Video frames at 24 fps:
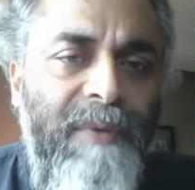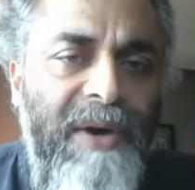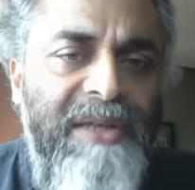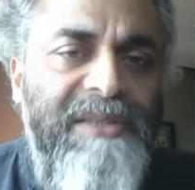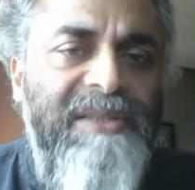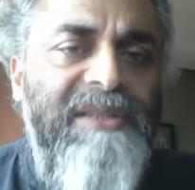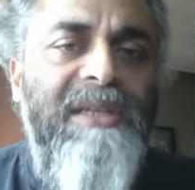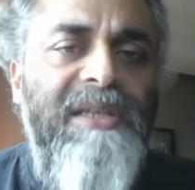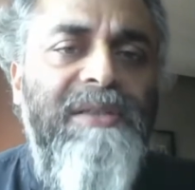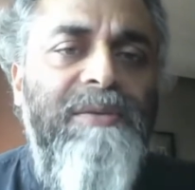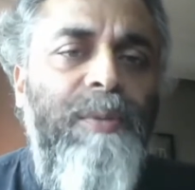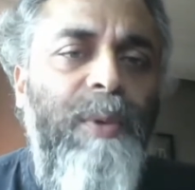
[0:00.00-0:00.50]

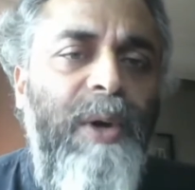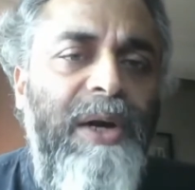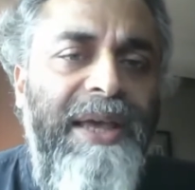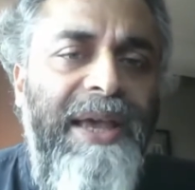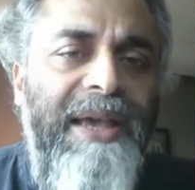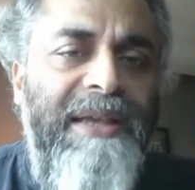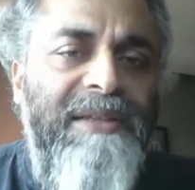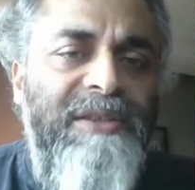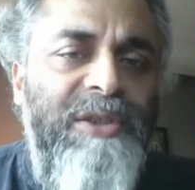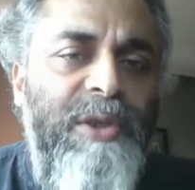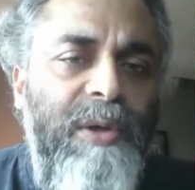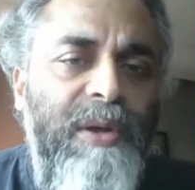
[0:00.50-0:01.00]
versus what
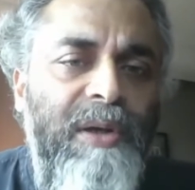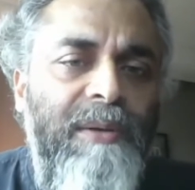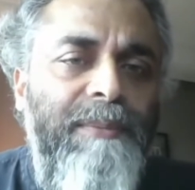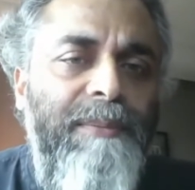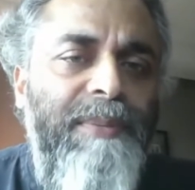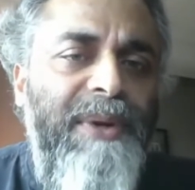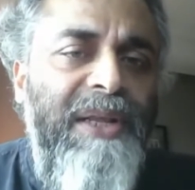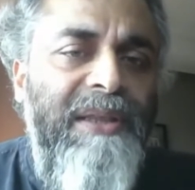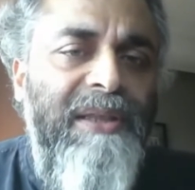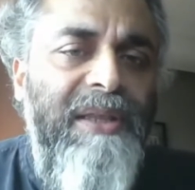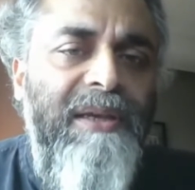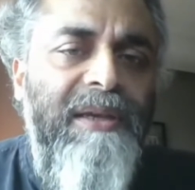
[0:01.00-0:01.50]
actual
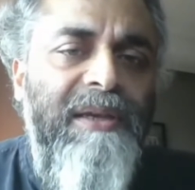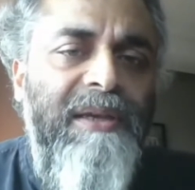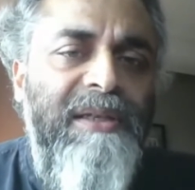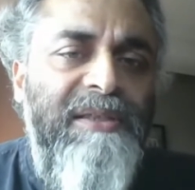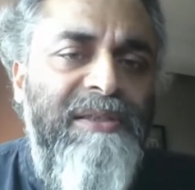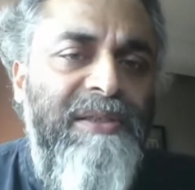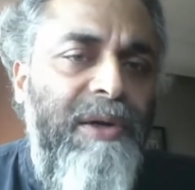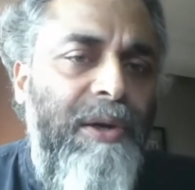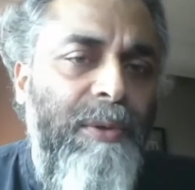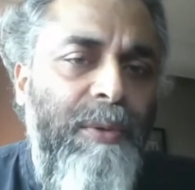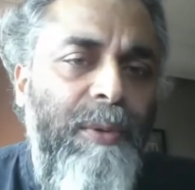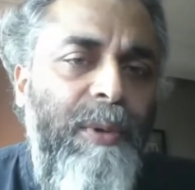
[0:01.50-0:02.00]
breathing
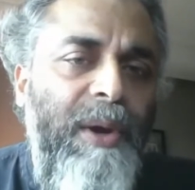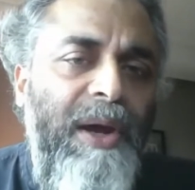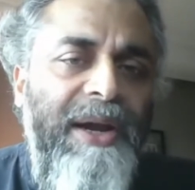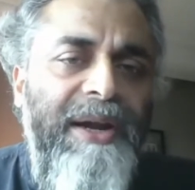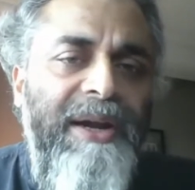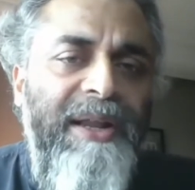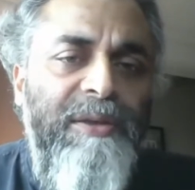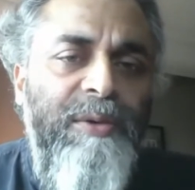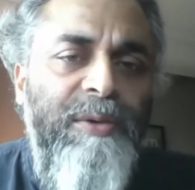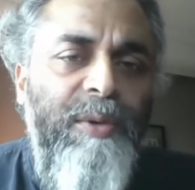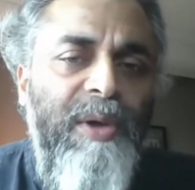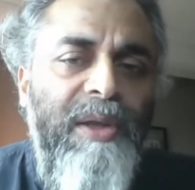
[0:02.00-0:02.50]
is
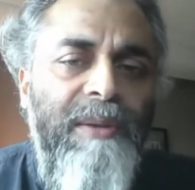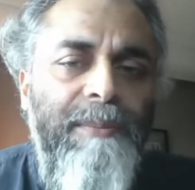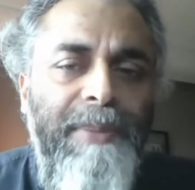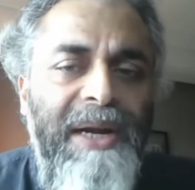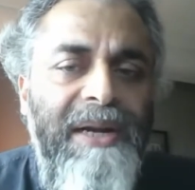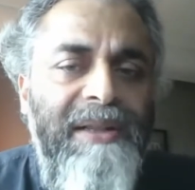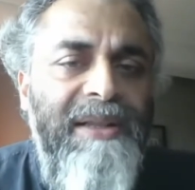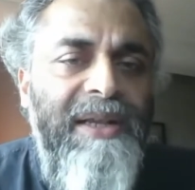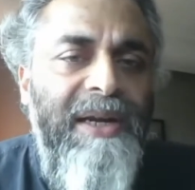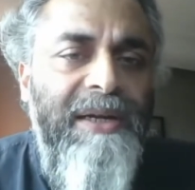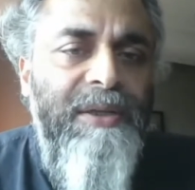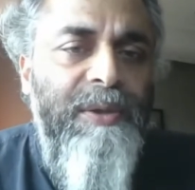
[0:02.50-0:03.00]
required, and you can
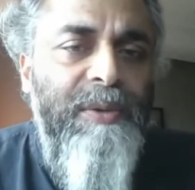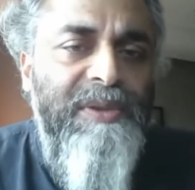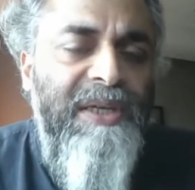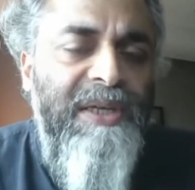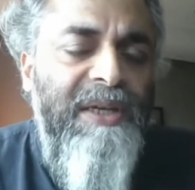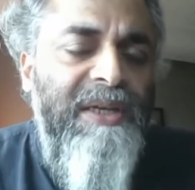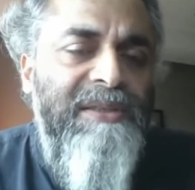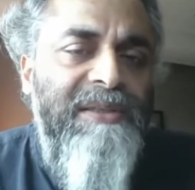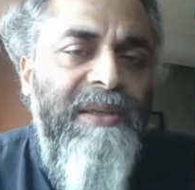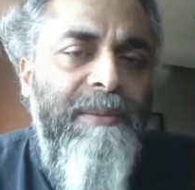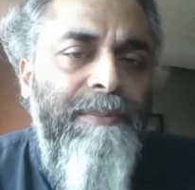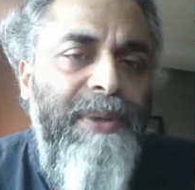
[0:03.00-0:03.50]
build that
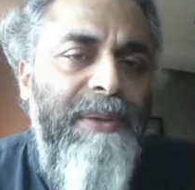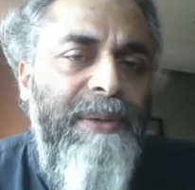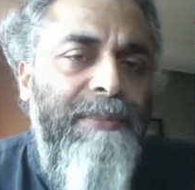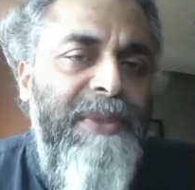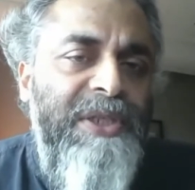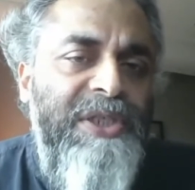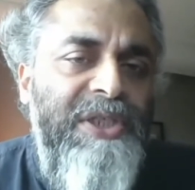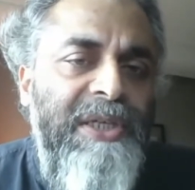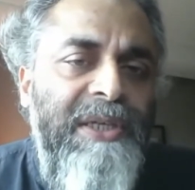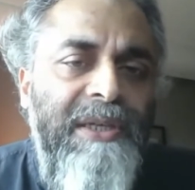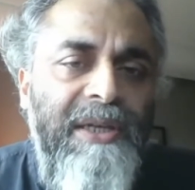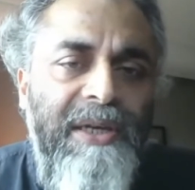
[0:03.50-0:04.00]
using a simple
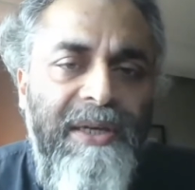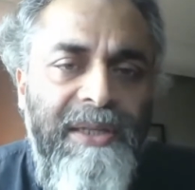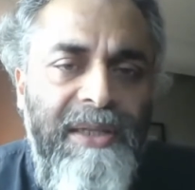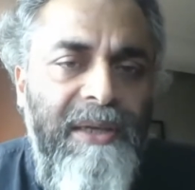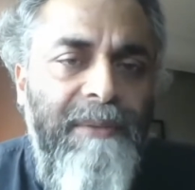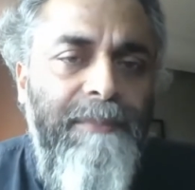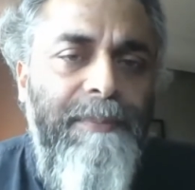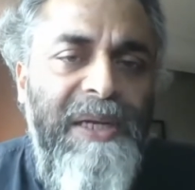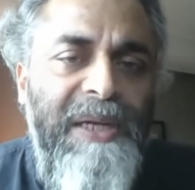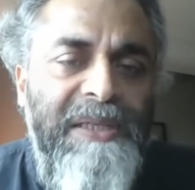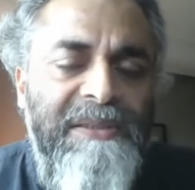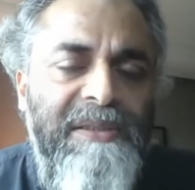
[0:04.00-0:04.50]
machine
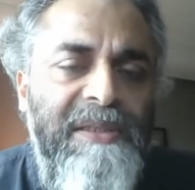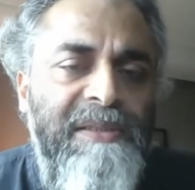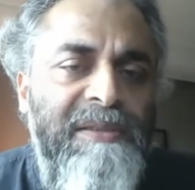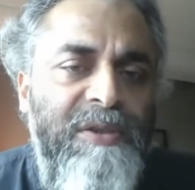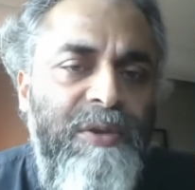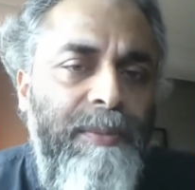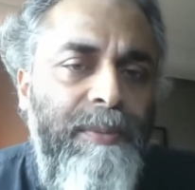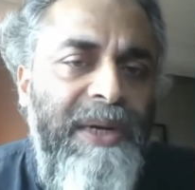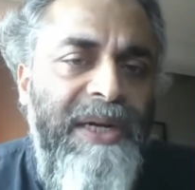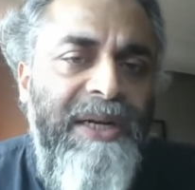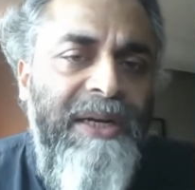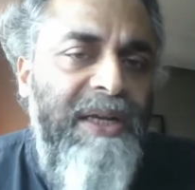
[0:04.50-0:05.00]
learning plus
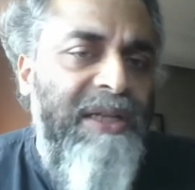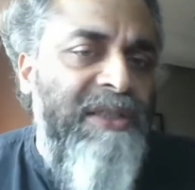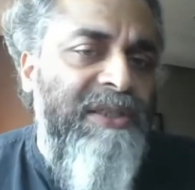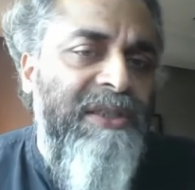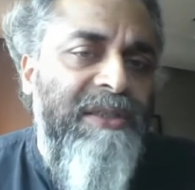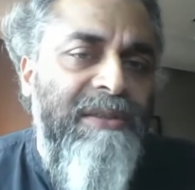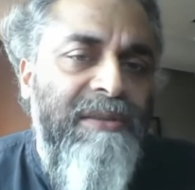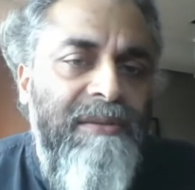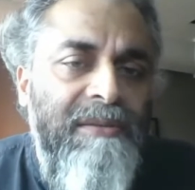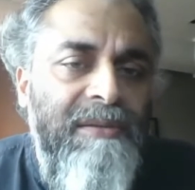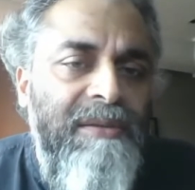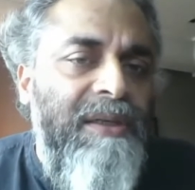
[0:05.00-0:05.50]

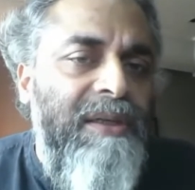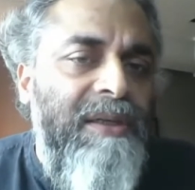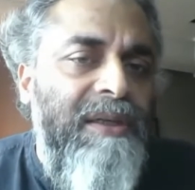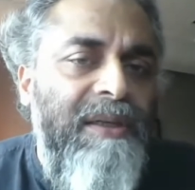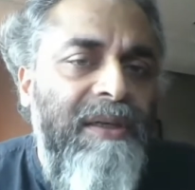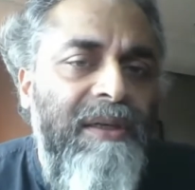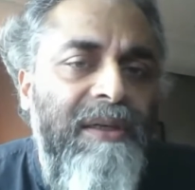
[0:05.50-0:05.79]
instrumentation,